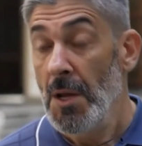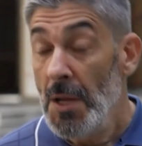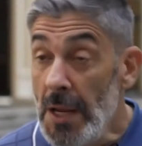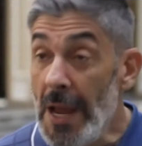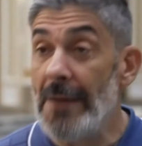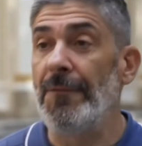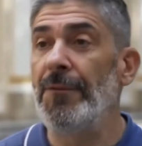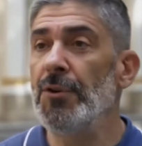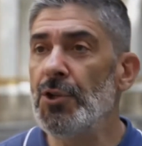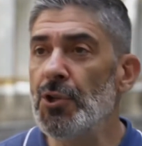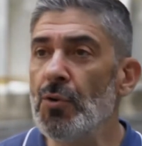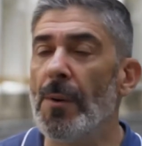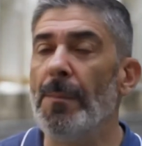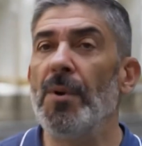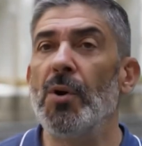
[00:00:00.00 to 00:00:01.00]
Yeah, for
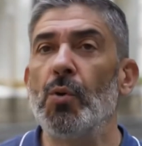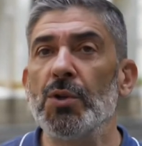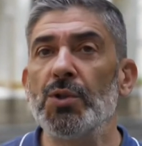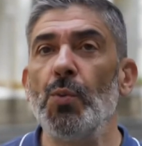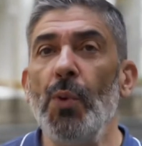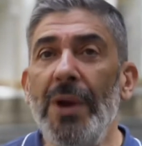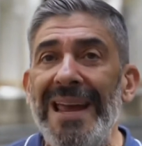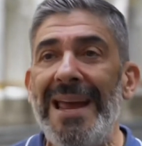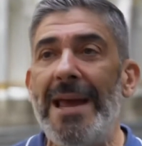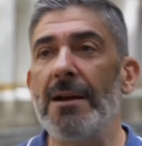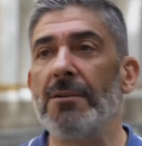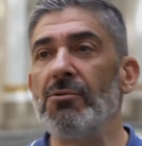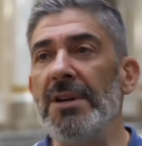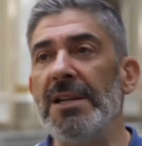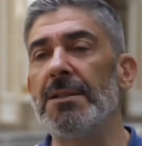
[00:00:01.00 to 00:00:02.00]
sure, because we
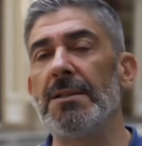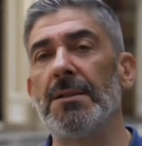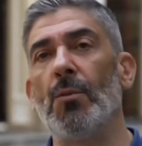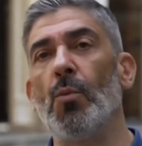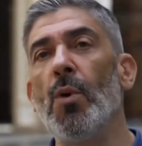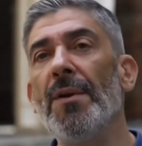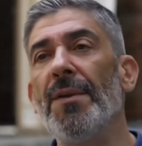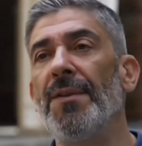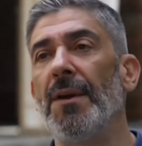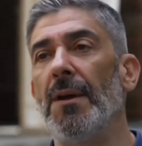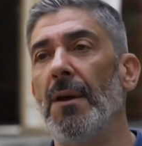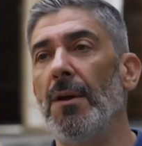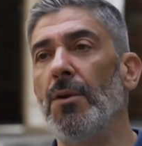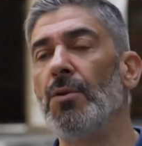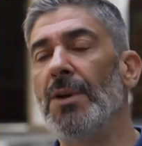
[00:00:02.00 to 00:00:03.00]
agreed with
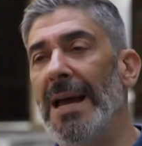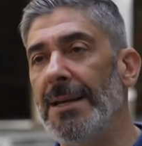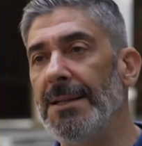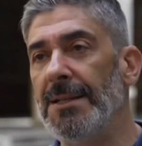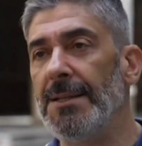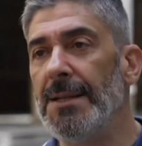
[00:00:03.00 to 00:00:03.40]
United